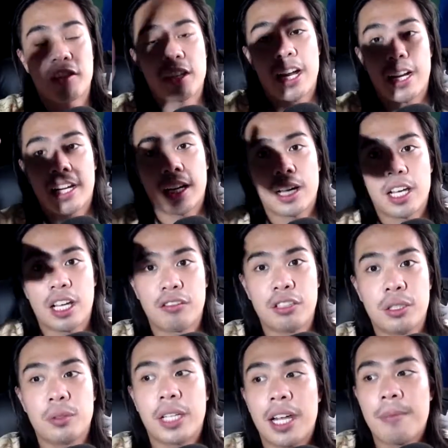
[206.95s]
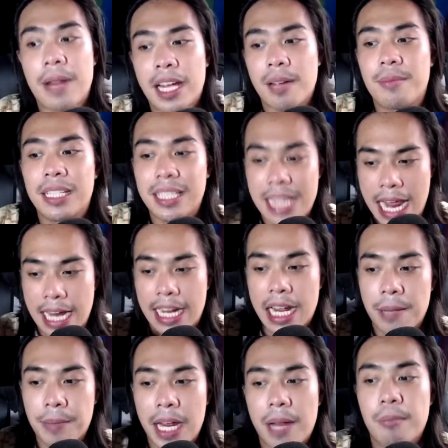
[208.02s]
Like, if you can make a mistake and
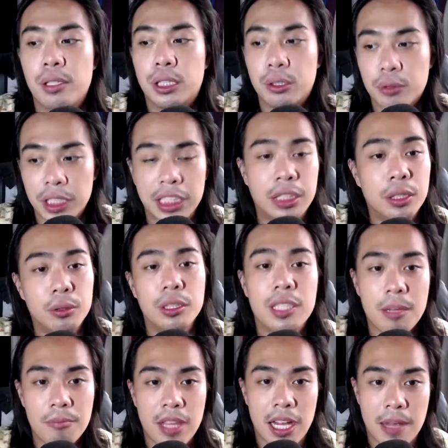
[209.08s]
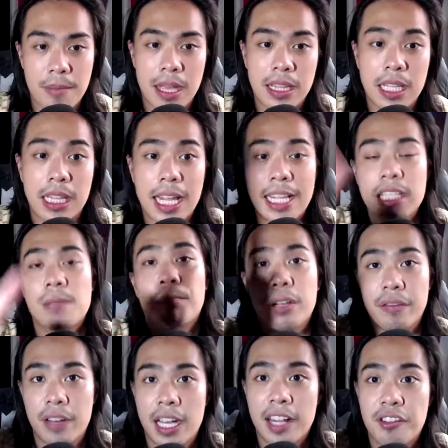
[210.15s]
be able to redo something about it, it's a
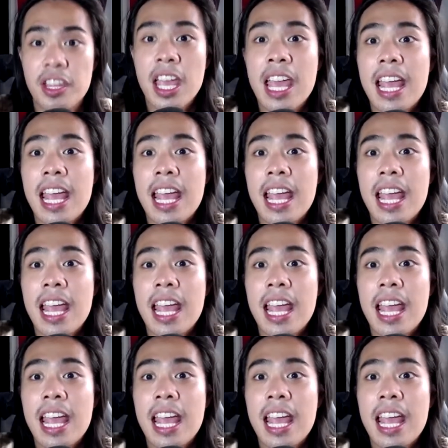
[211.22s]
privilege.